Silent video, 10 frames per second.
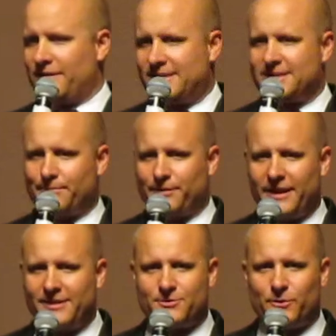This is a
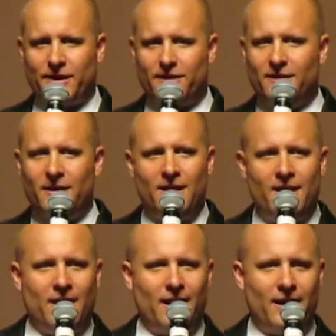place where
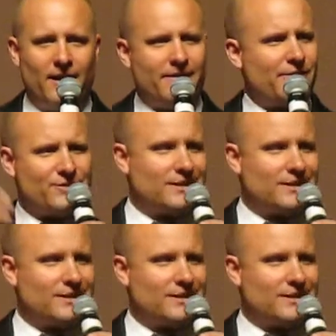there's